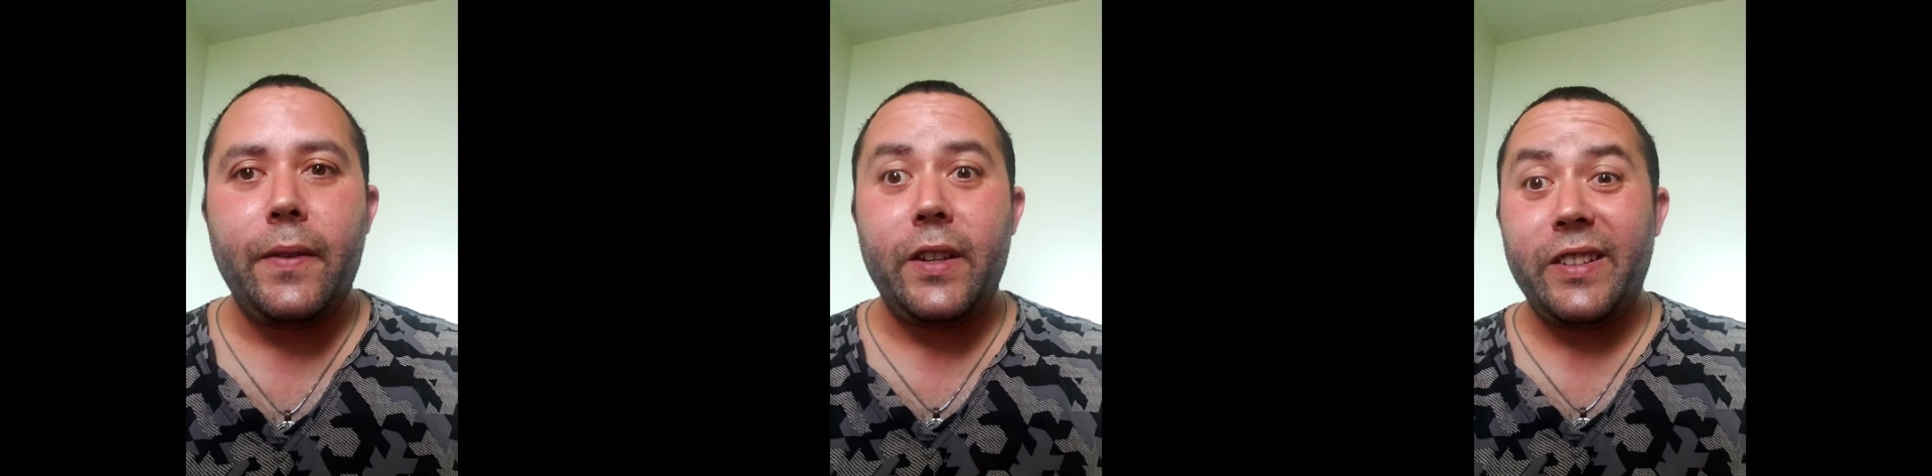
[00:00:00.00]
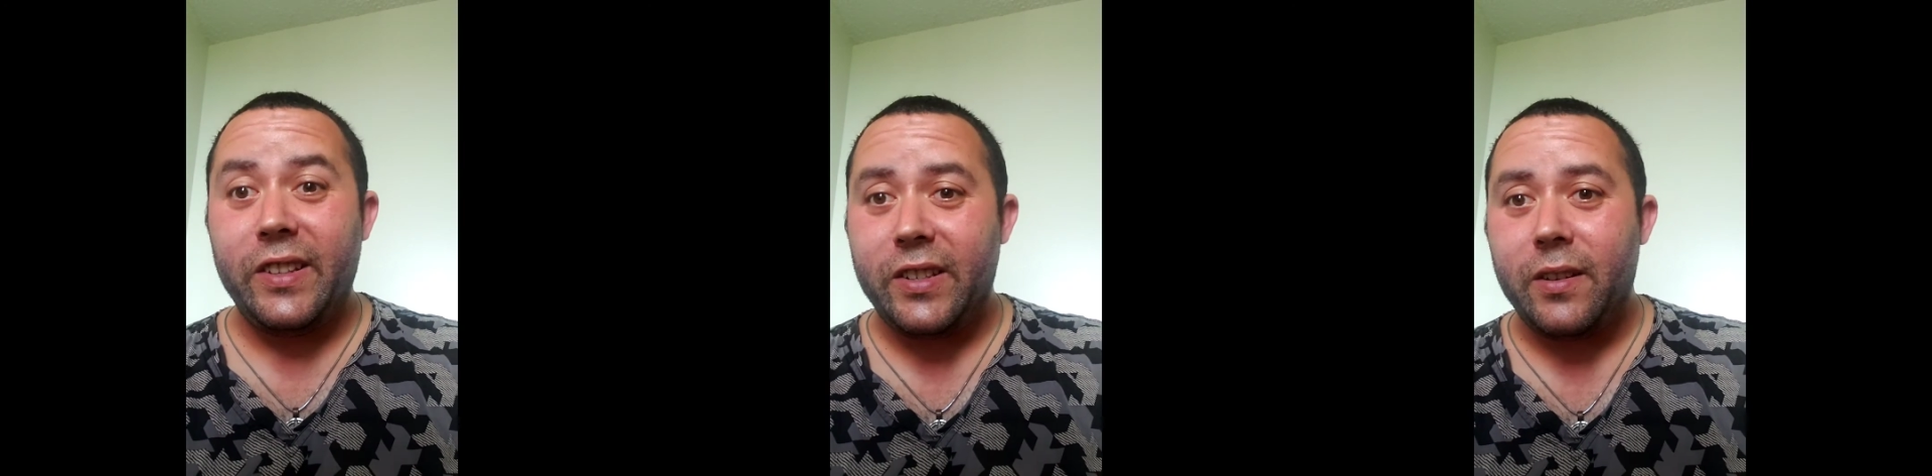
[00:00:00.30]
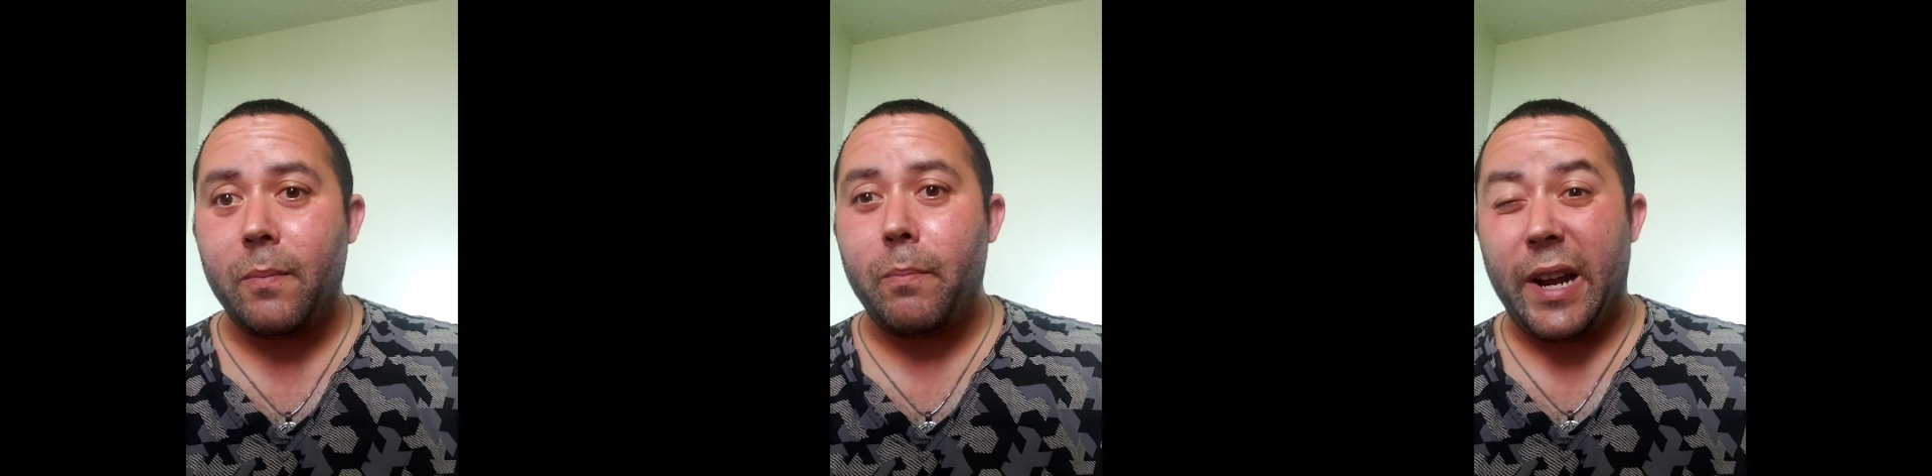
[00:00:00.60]
This
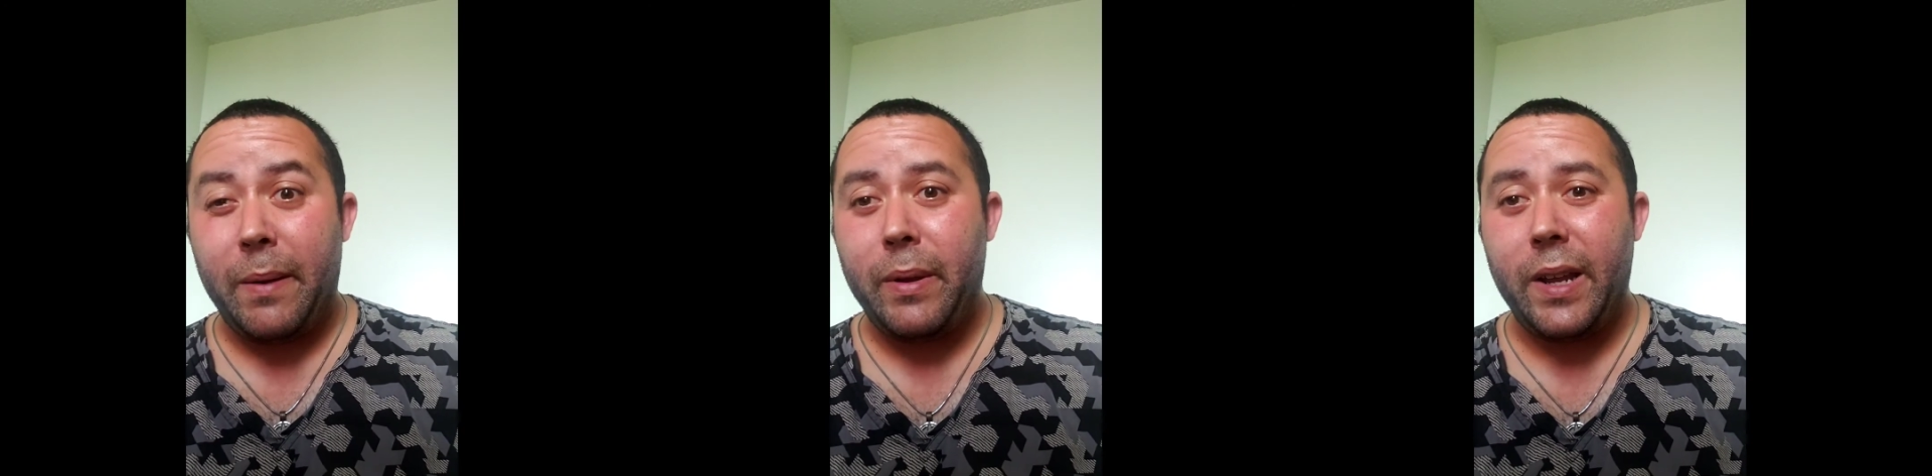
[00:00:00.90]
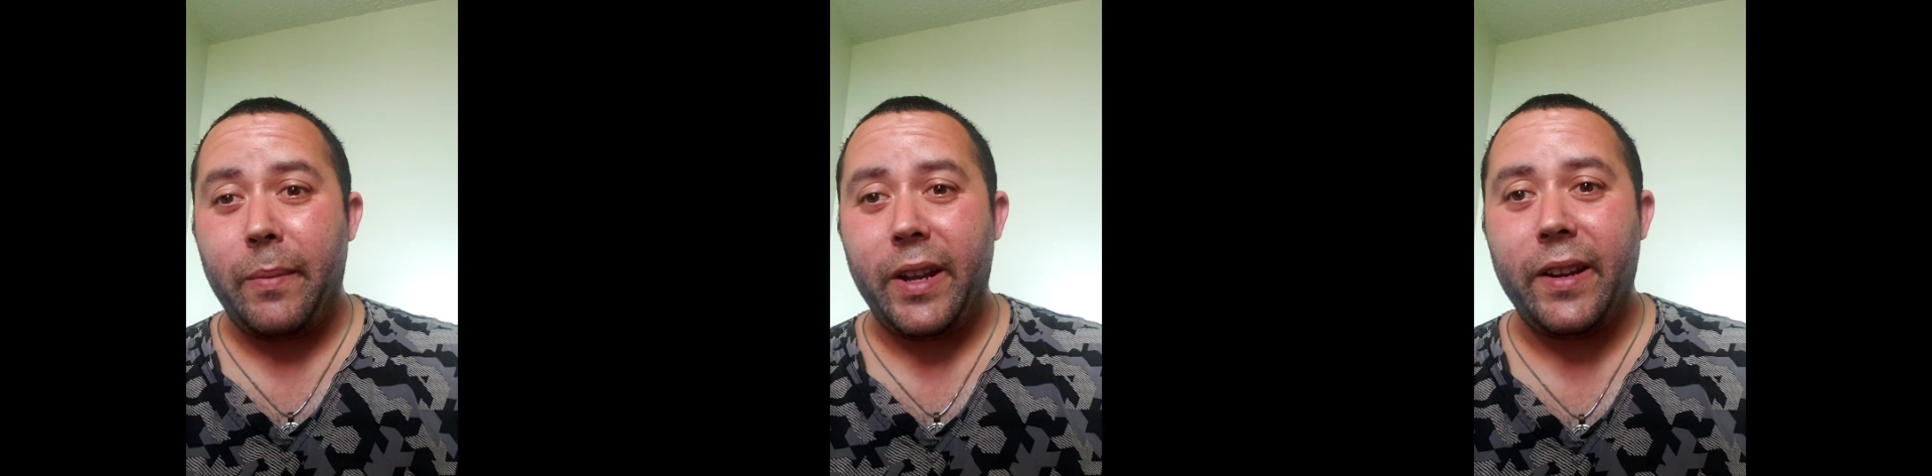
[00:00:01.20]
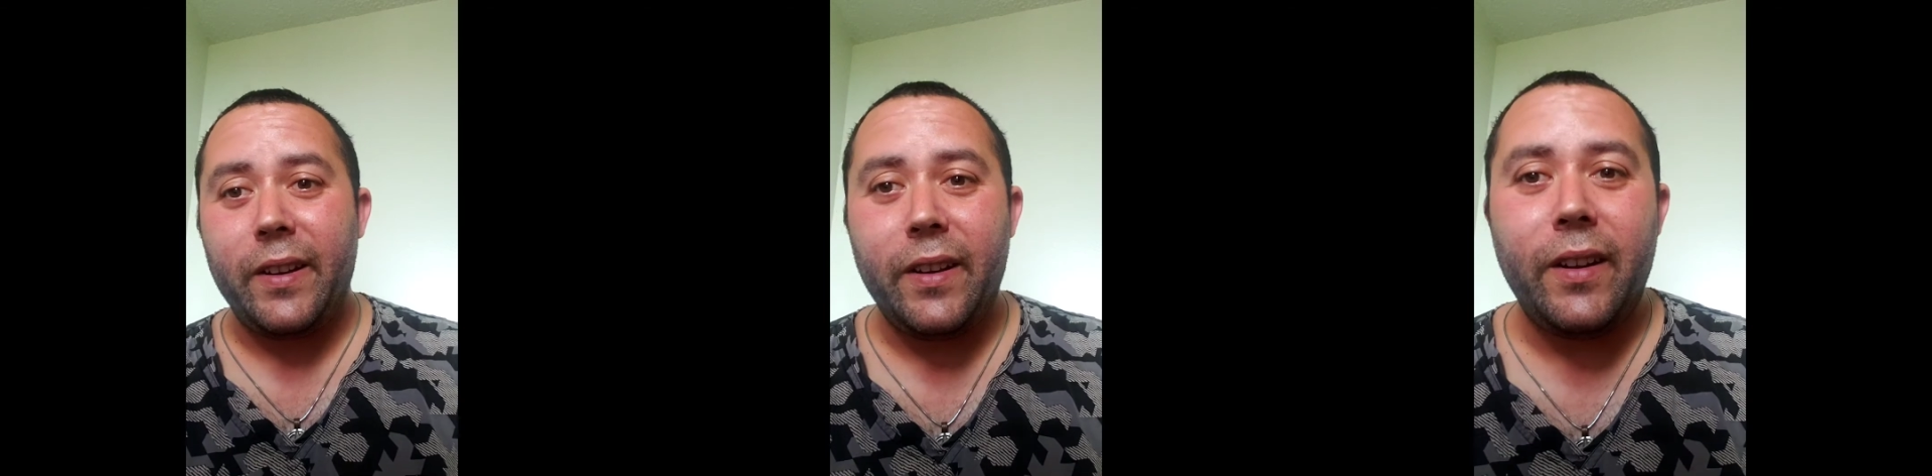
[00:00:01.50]
is my baby.